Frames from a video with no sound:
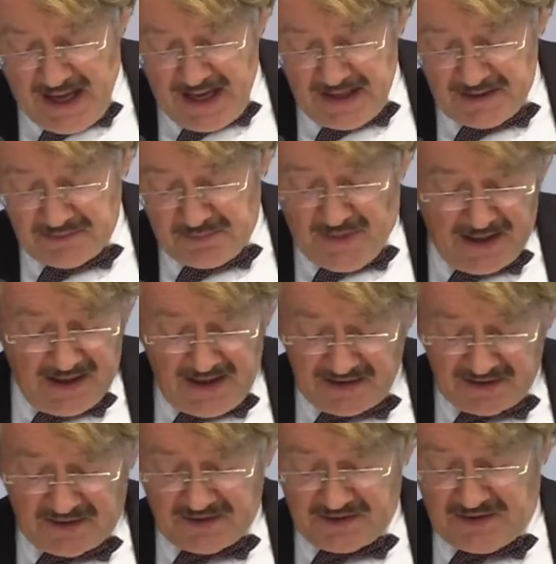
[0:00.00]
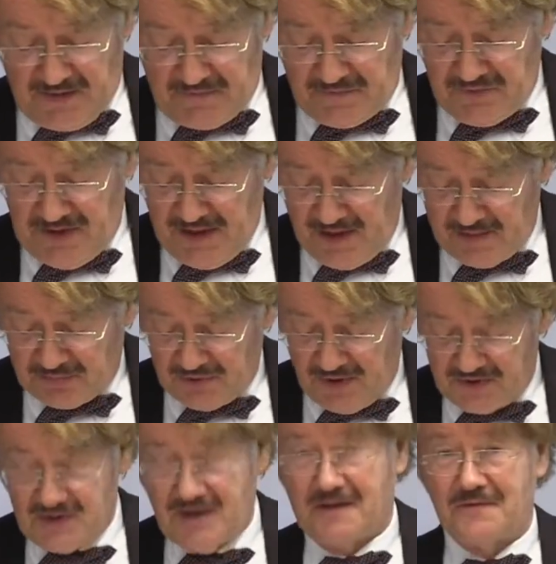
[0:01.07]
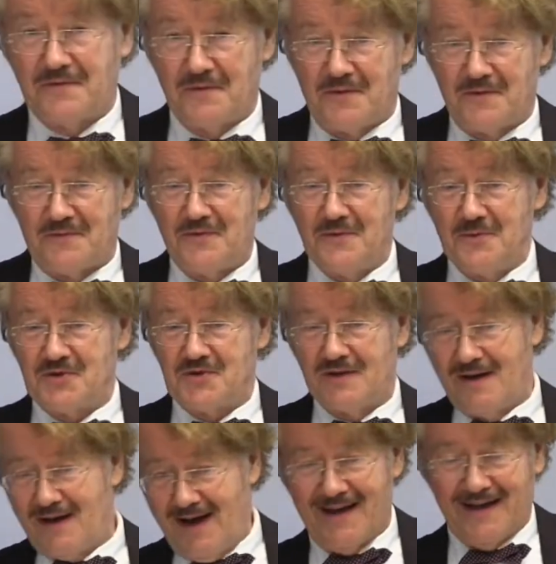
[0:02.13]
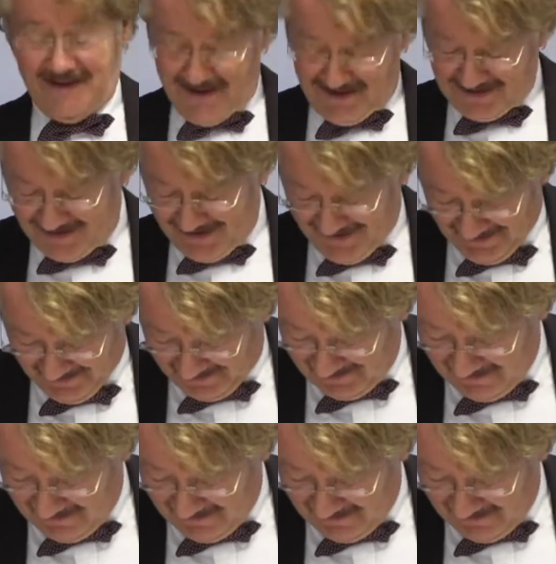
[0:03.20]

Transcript: and my last discovery and project for the future, I can tell